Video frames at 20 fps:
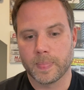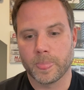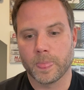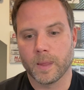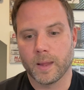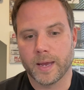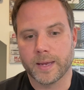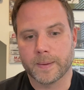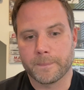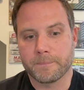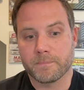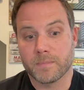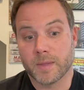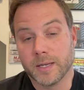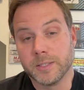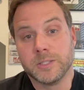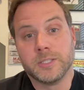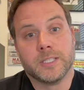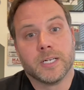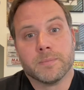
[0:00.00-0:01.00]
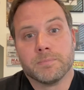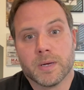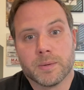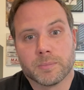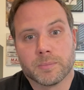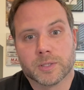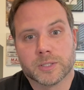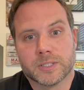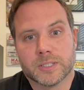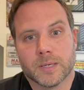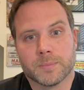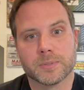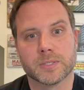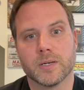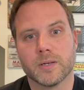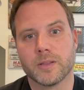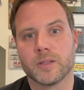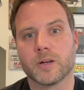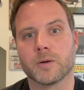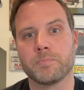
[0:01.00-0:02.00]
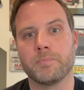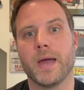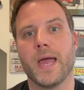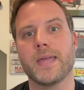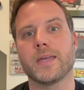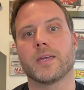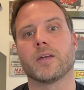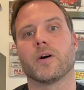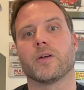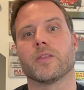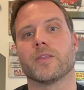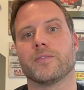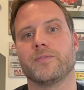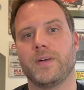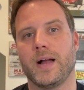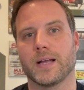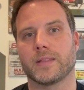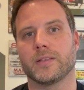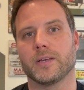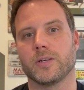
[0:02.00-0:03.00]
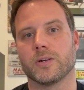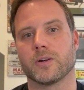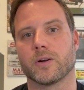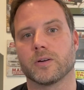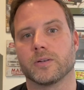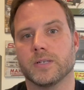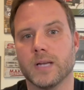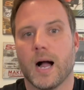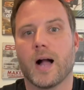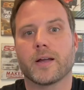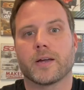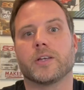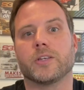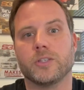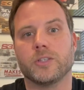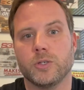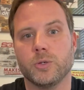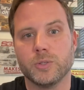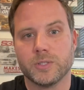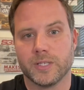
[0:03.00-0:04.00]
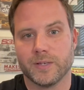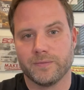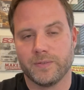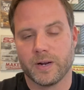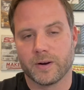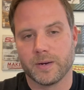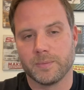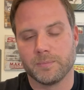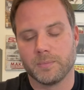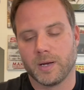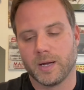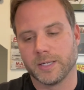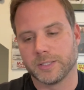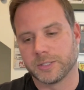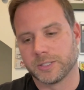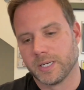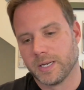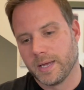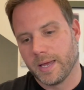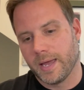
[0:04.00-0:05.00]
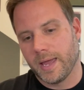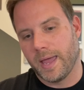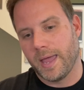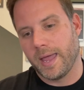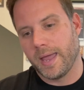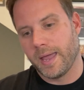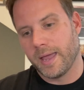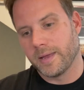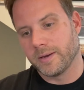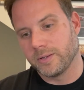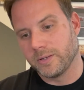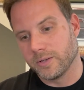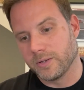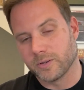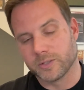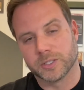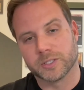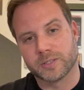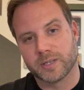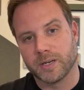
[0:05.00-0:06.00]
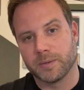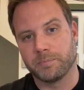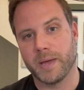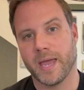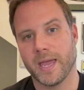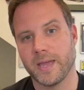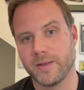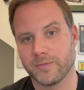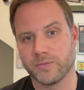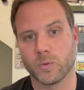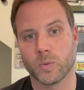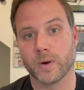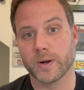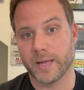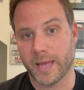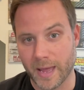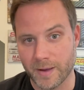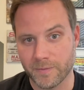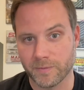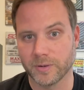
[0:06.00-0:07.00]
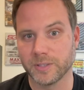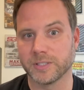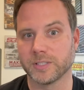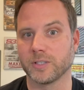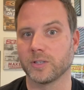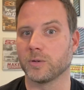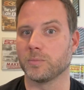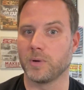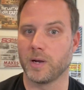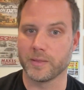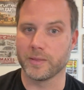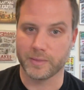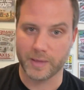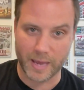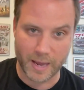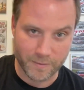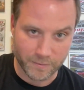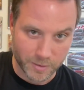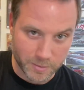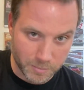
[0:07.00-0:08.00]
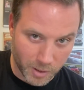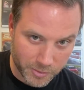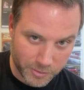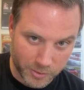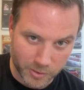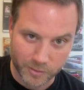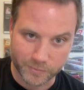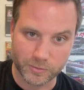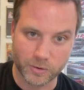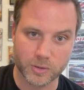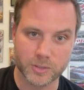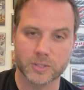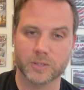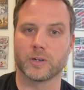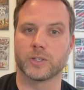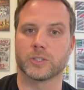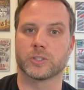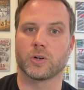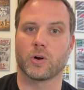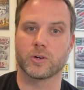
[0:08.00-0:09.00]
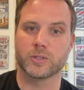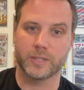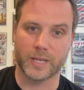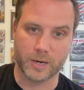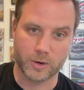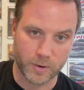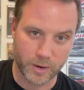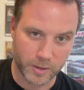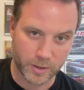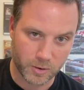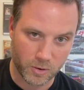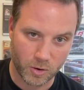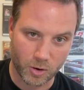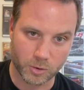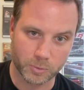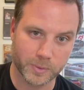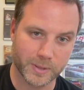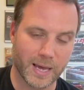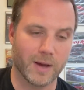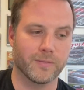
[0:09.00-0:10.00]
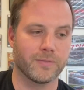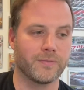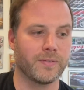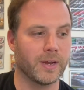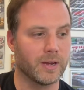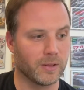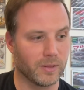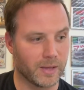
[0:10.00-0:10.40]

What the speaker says: Like in gym memberships, they're banking on the fact that you're not going to use it very much and you're just going to pay for it every single month. Every month on the first, they're going to charge that credit card without fail